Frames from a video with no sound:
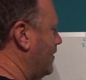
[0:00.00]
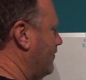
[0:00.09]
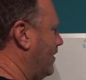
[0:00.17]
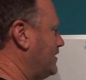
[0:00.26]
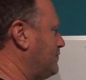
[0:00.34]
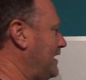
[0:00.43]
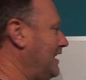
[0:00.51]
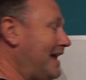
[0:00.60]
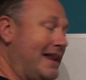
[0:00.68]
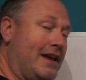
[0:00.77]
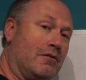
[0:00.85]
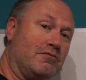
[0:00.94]
Right, it's my little
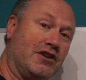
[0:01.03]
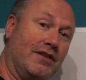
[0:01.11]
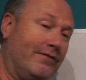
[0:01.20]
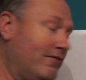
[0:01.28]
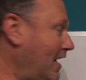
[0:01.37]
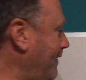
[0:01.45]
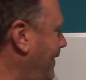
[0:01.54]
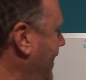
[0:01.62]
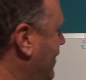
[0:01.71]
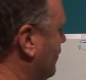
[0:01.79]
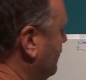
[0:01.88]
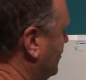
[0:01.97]
helicopter. Right, if
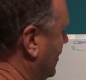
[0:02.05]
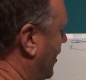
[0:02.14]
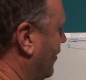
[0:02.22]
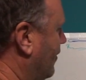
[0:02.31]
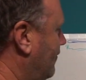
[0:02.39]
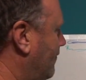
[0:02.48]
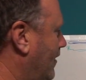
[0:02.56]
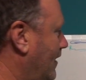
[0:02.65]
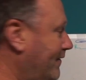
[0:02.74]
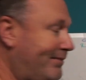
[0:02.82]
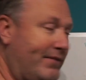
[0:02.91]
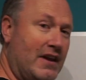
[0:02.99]
he comes along,
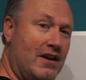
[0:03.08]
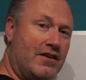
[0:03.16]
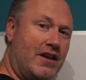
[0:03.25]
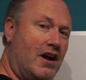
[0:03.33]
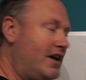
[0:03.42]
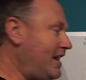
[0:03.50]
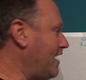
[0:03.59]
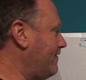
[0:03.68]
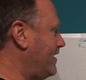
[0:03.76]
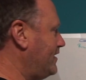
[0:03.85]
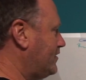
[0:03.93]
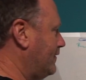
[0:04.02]
right, the idea
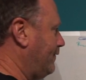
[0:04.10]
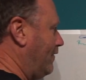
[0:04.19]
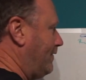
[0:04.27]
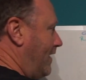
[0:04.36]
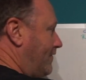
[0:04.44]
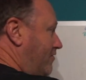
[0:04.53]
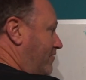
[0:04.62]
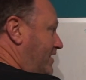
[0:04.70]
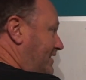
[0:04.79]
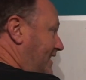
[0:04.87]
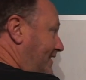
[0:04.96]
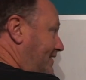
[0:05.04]
is the 45 degree
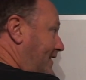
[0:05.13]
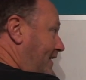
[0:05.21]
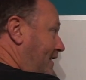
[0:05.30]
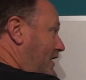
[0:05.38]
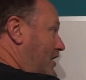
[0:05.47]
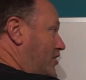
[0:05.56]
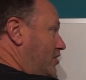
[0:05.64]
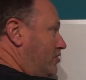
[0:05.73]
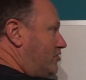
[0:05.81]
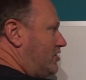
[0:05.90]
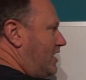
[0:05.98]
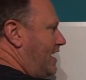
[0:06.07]
descent, you
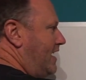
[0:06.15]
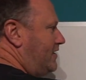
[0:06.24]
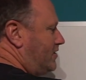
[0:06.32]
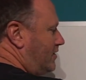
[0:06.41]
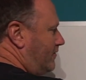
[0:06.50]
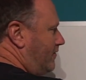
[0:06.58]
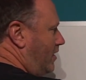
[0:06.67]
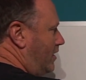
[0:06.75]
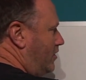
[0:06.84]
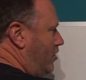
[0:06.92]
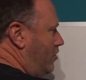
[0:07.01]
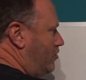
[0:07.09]
see it,
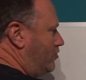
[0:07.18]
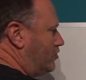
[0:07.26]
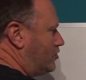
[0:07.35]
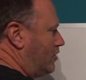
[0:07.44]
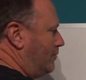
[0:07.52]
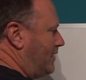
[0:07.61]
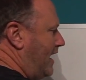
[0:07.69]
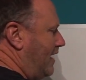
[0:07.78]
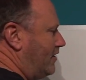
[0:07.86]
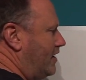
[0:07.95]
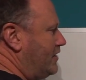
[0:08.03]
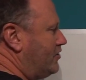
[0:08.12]
right, you can just come
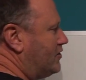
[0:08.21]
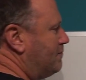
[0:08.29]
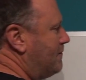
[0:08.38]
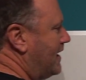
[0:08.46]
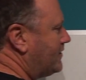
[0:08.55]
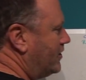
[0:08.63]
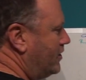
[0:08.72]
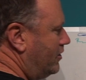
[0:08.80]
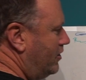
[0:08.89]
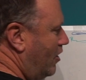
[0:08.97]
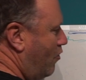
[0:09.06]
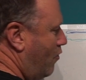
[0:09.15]
down. And it doesn't matter, you
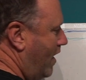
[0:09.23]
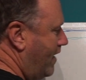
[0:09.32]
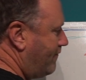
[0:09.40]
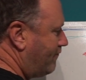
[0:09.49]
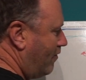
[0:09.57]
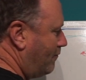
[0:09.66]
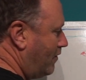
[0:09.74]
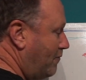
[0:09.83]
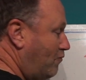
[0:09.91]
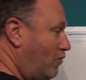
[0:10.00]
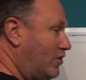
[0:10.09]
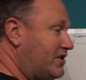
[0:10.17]
can go away from them,
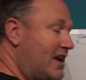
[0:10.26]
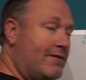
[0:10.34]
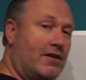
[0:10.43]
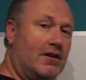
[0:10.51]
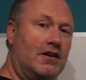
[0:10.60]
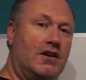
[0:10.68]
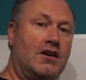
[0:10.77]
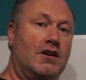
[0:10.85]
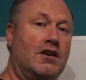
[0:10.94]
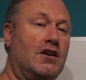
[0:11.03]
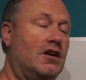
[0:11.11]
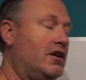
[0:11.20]
whatever.
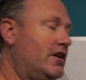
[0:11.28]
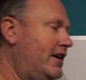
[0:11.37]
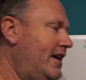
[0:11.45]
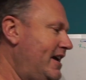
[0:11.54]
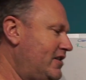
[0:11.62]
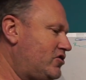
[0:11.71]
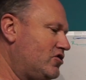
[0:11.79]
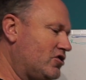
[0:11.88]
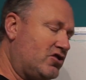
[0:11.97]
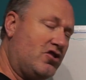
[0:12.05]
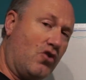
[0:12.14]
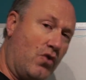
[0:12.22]
It's
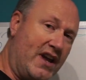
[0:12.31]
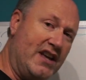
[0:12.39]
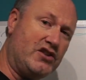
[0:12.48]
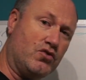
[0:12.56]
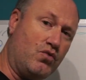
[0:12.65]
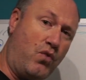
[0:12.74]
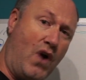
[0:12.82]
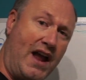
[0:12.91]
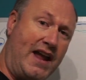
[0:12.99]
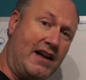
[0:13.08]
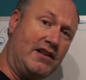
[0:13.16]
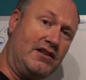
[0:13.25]
just the quickest
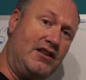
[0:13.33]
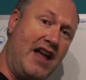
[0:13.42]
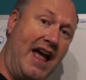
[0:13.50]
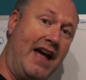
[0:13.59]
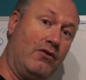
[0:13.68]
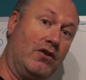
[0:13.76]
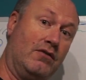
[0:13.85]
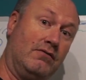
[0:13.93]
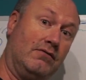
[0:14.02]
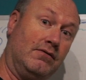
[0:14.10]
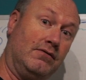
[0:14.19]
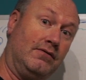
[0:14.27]
way down.
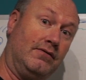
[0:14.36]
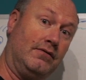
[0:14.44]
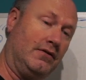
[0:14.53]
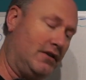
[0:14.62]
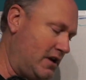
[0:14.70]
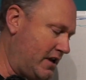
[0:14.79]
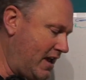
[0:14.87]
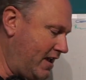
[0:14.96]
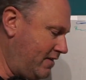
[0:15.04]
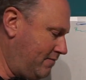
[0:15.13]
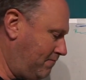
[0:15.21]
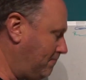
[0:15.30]

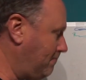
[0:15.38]
Okay?